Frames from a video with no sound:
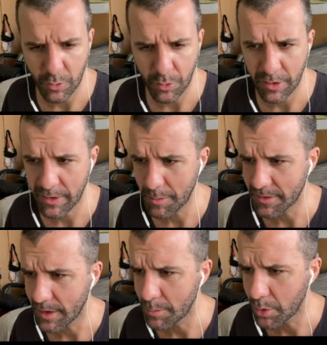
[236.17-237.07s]
One of them
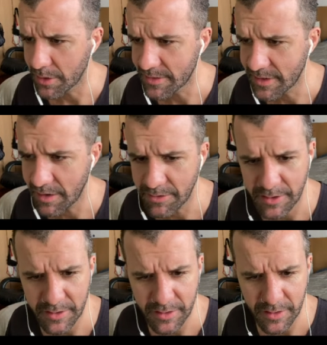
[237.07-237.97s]
is
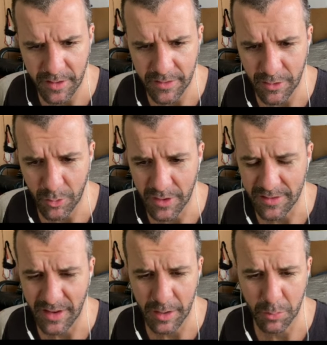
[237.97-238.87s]
8.7 and the other one is
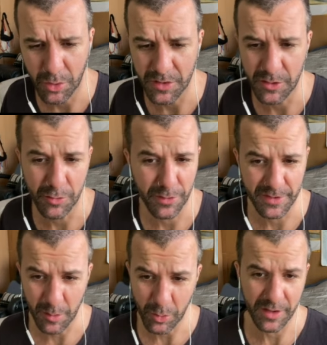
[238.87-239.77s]
9.2. For
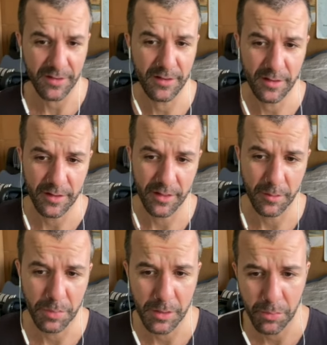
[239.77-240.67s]
some reason, The
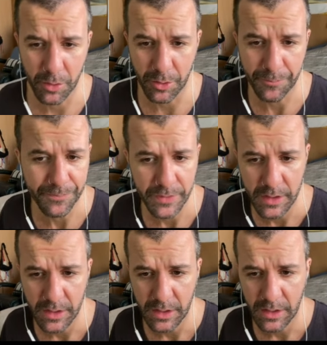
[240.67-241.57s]
People
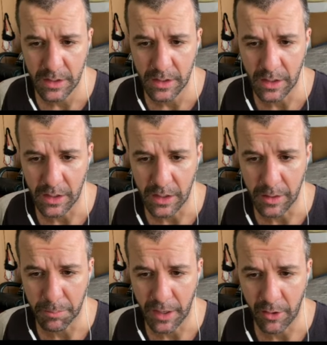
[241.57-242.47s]

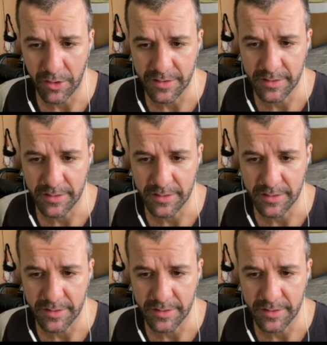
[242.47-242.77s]
in Paris,